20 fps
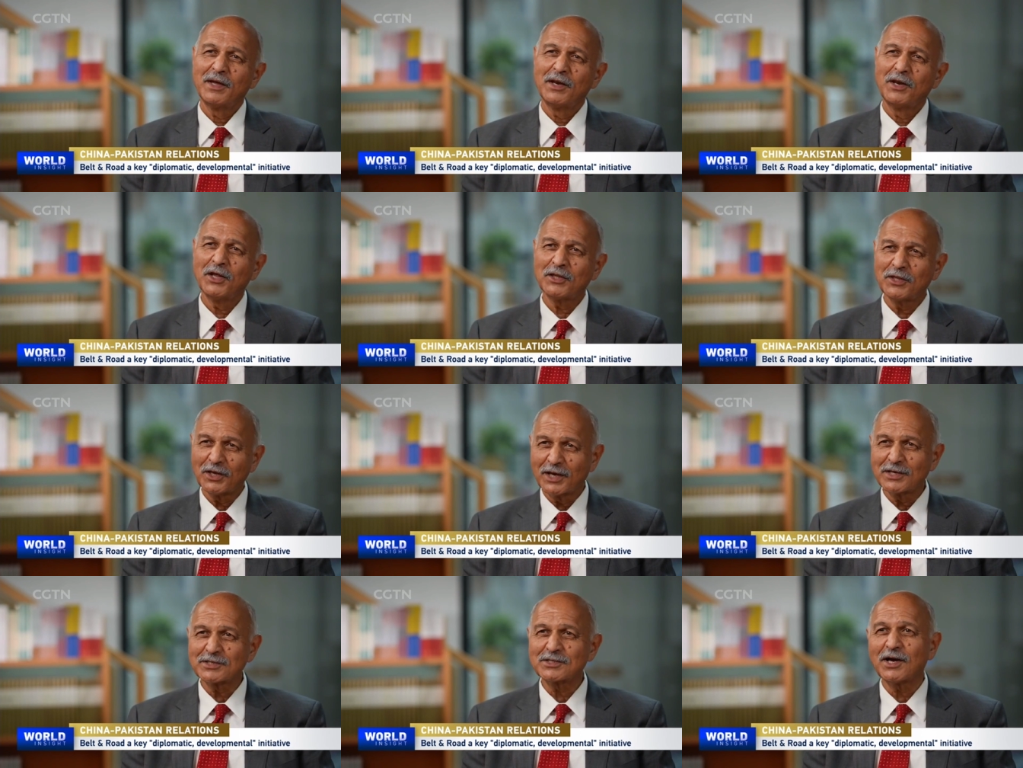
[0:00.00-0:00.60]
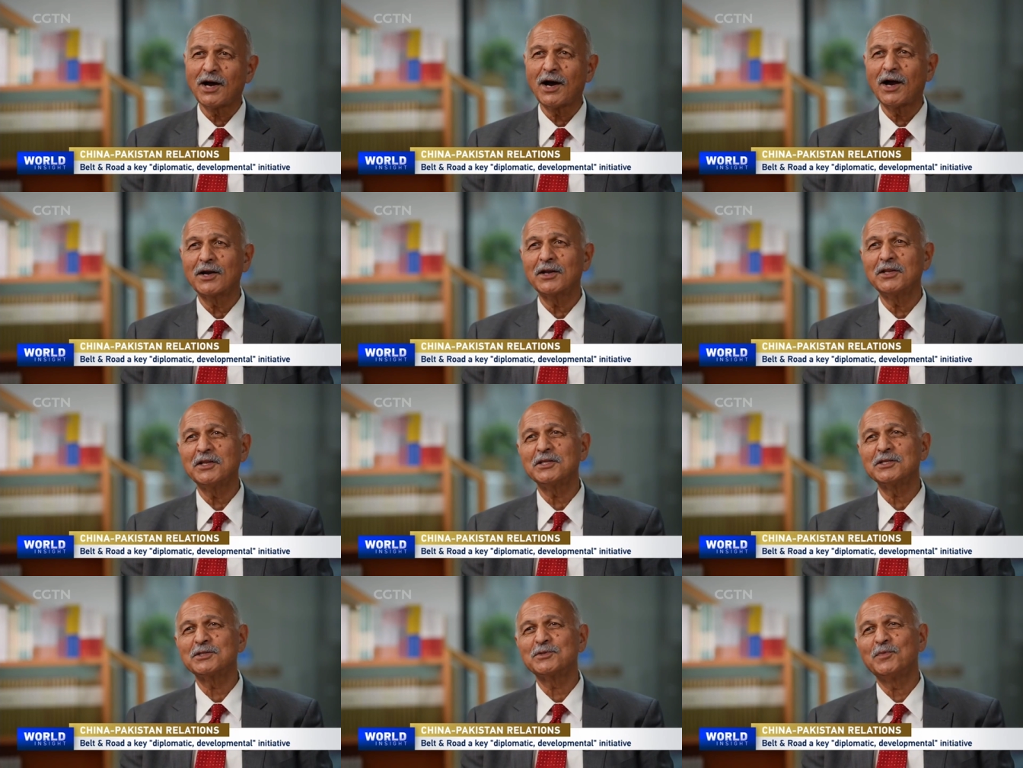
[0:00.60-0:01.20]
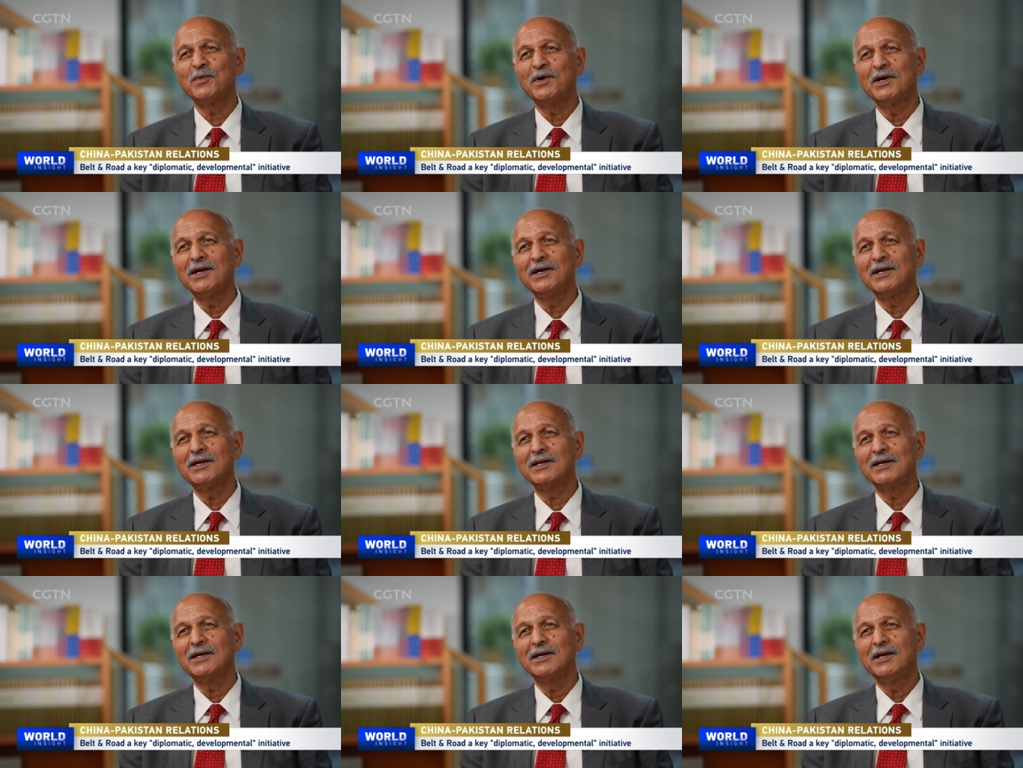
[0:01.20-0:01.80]
nothing is hard in this
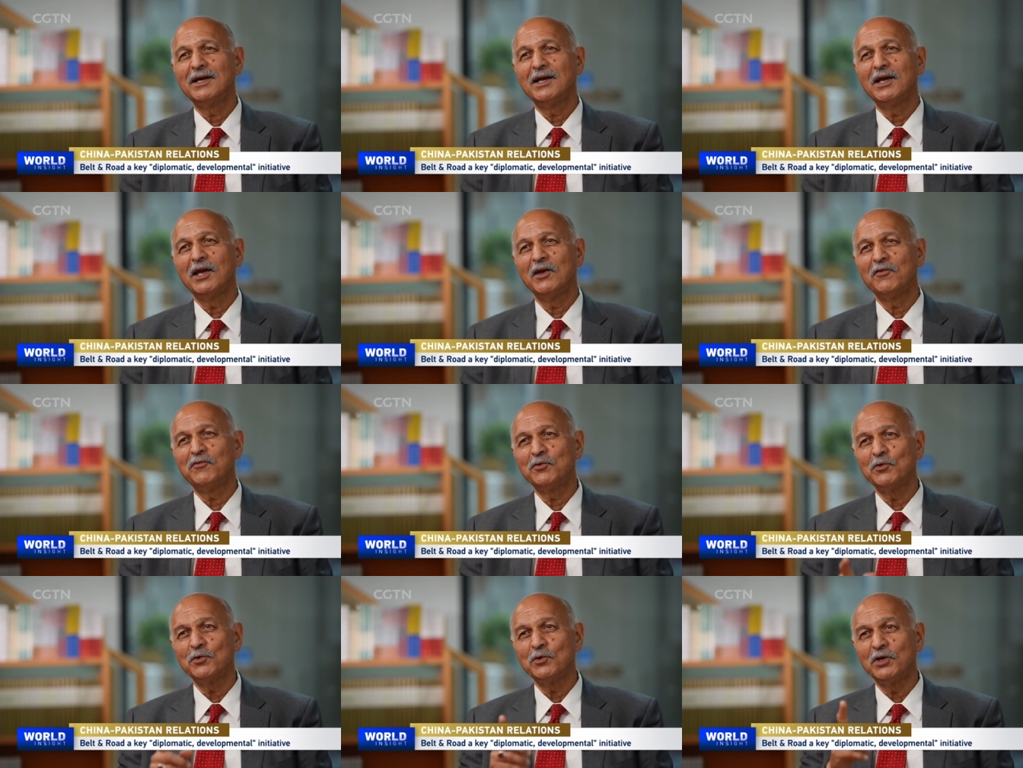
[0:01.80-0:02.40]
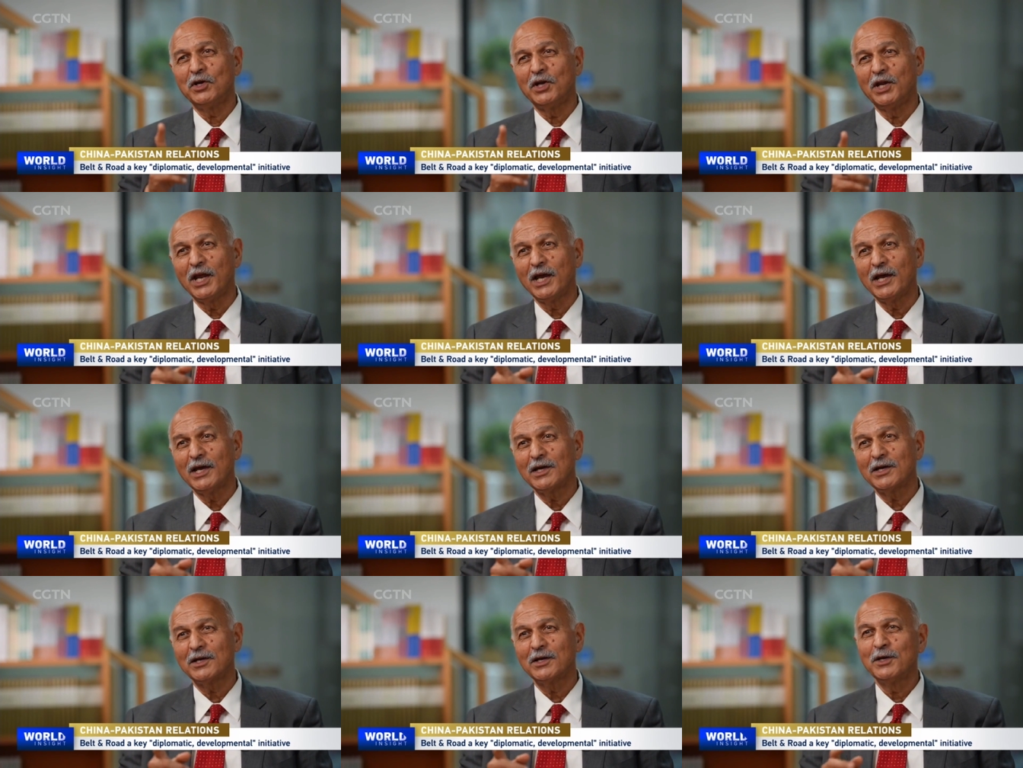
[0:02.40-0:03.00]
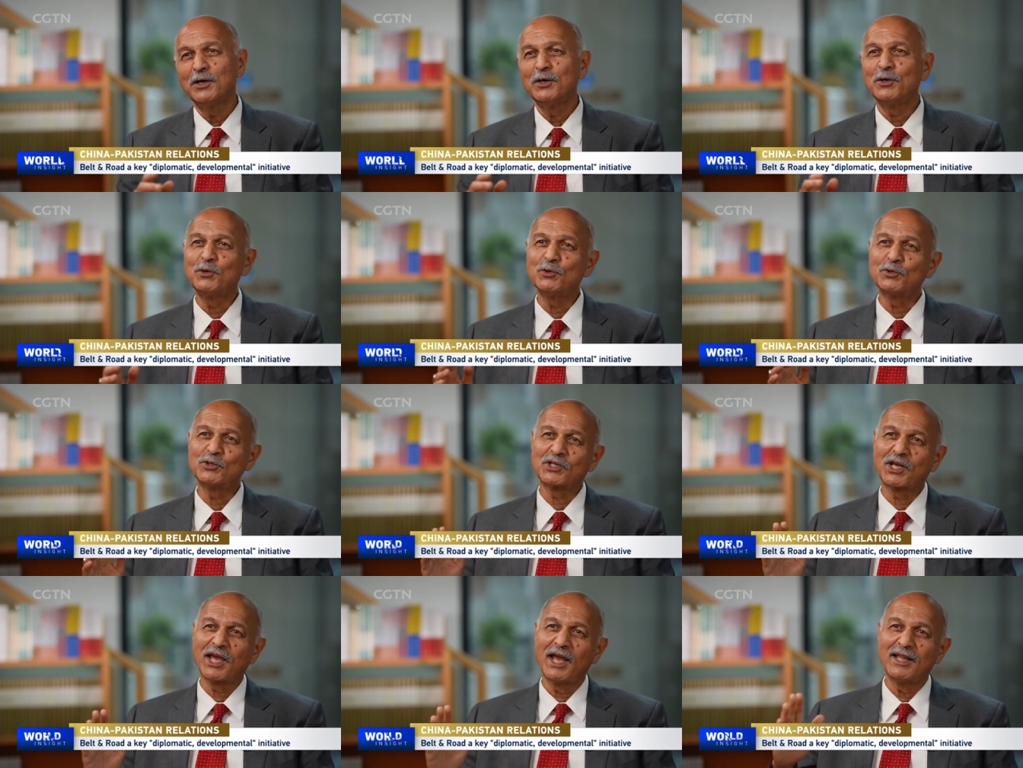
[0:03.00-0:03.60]
world if you dare to
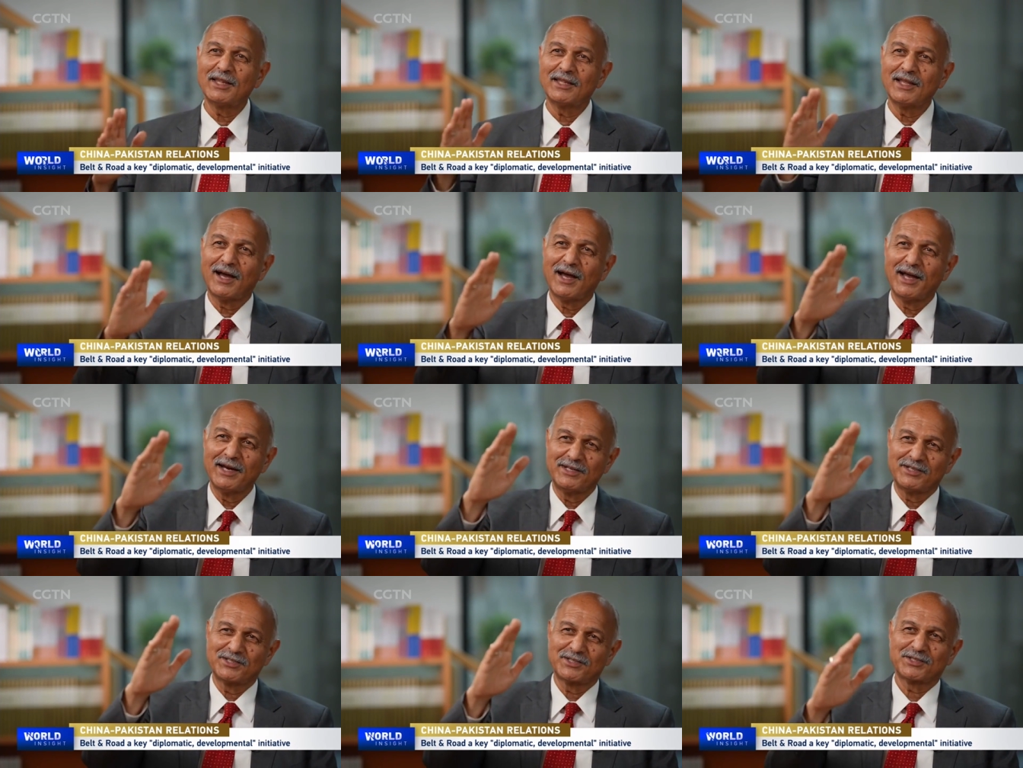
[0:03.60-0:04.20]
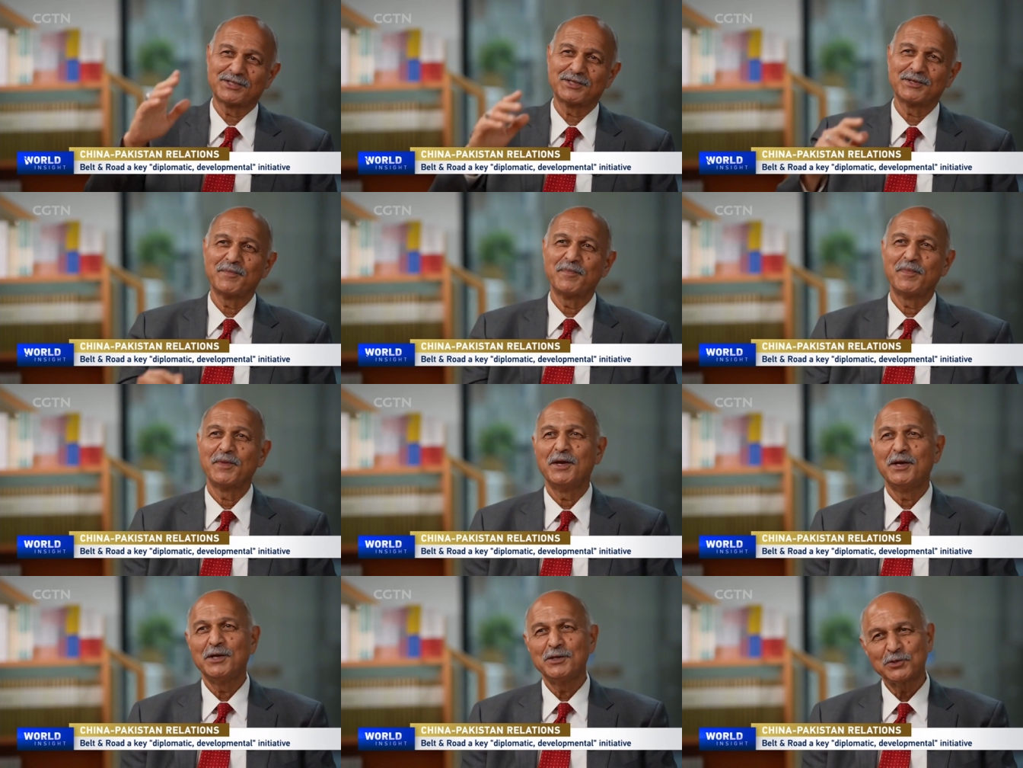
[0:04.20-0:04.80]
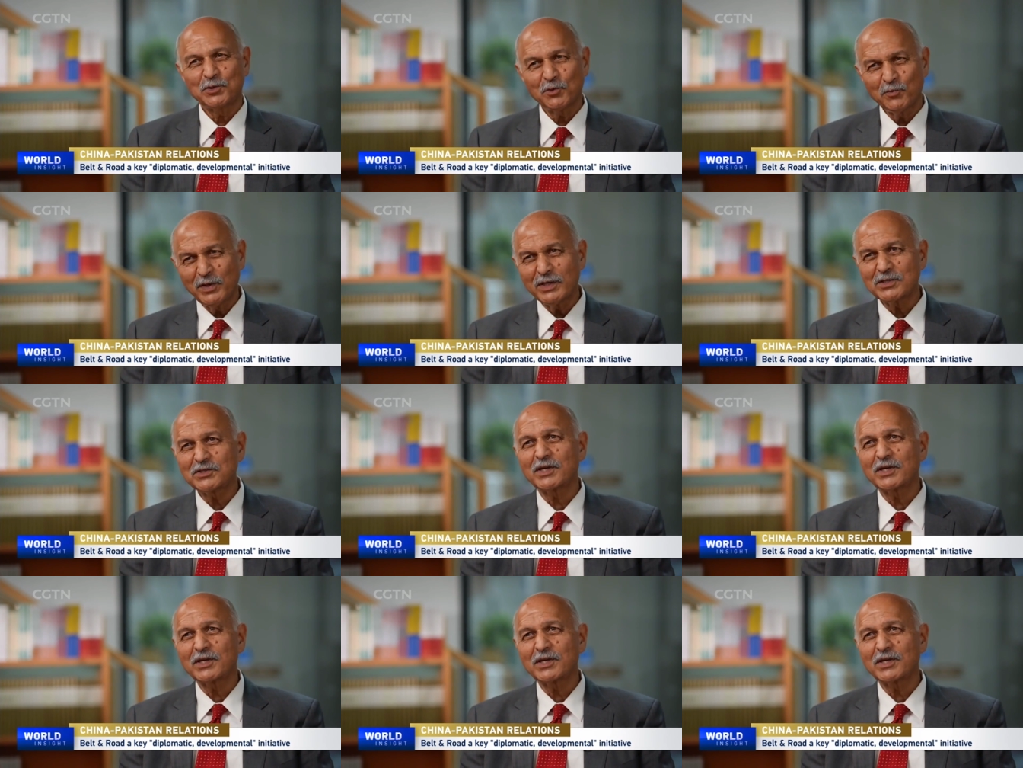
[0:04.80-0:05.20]
scale the heights. So we are